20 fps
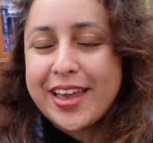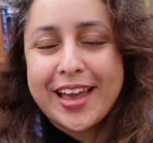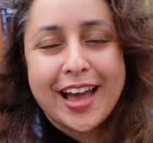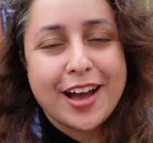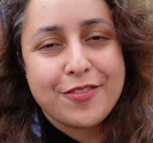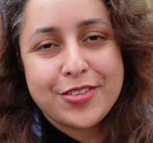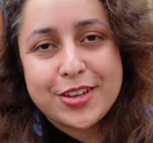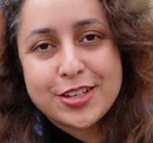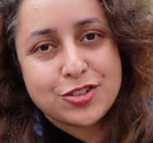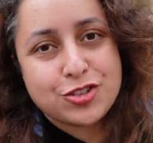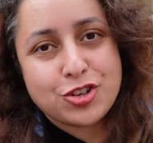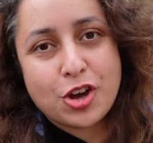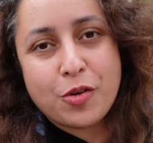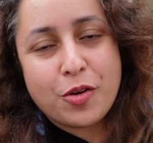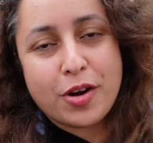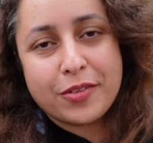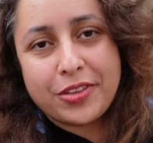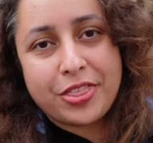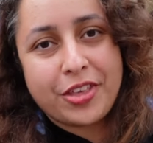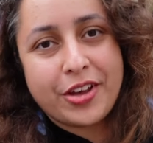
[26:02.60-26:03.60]
they have this
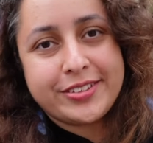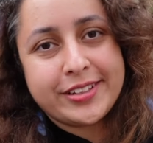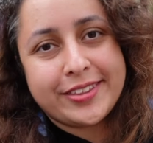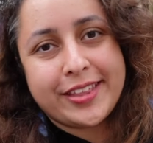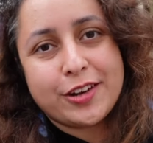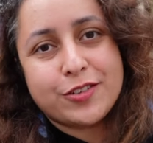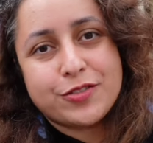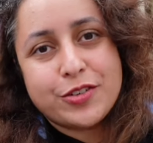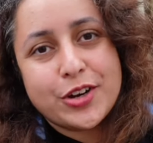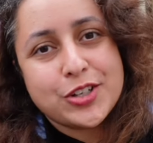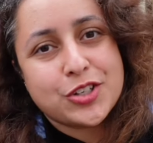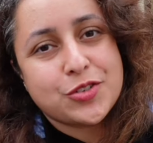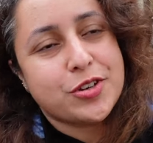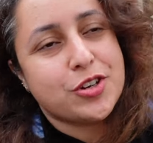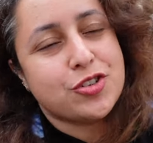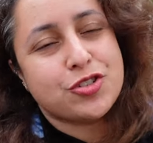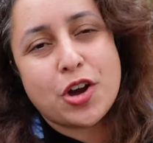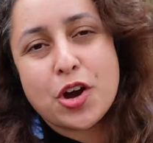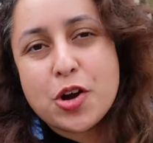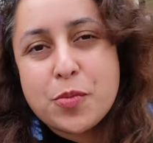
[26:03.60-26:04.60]
show on the 30th anniversary
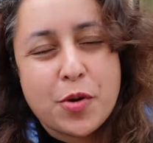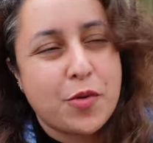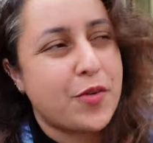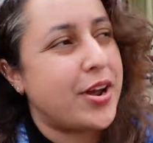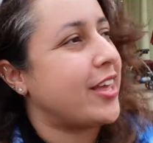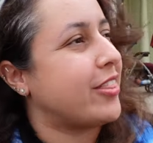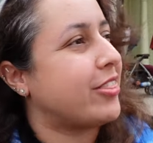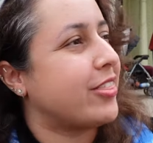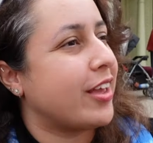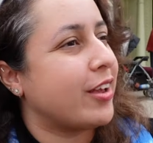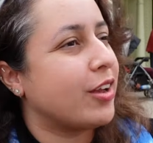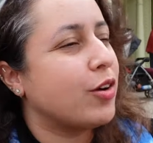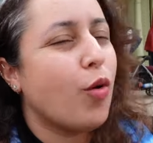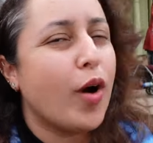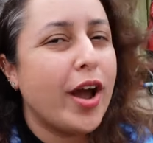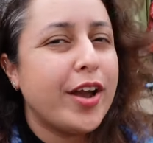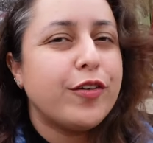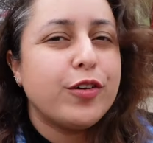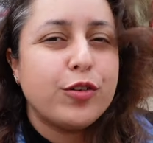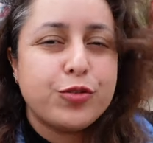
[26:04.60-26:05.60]
show parade thing
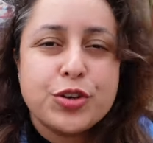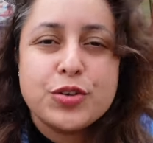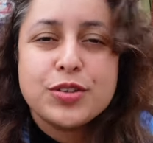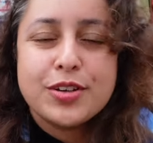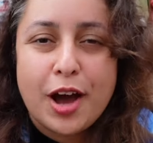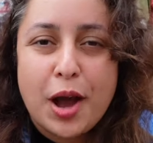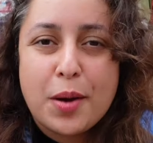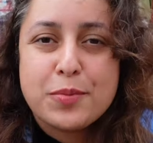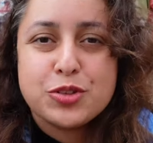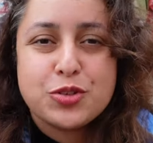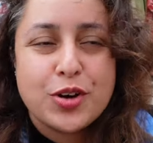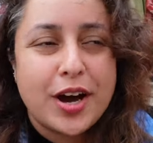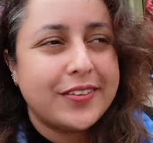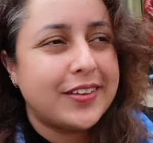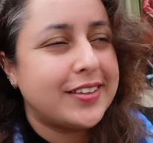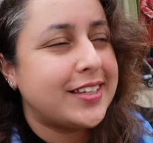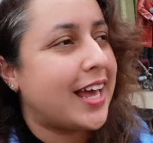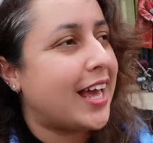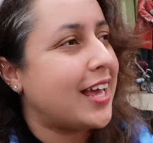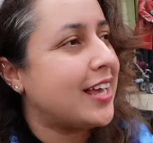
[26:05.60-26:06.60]
quite a few times throughout
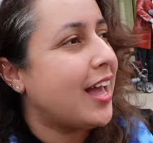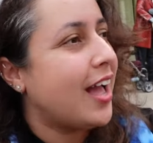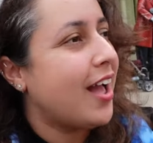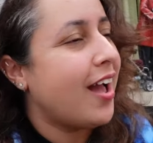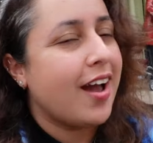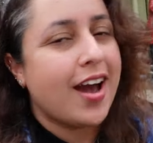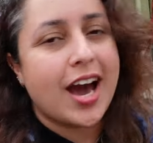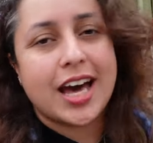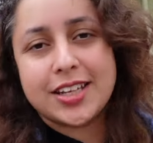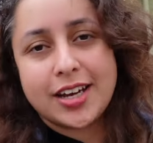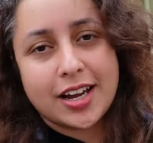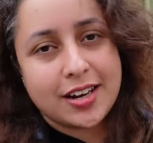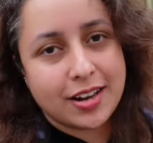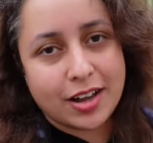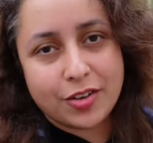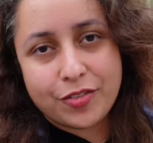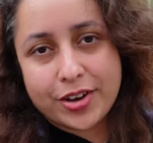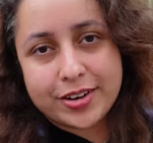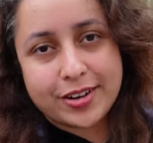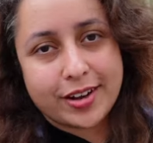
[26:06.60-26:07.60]
the day, and I
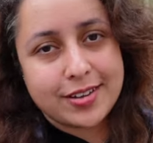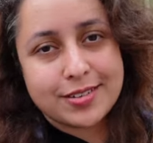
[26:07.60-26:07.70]
love it.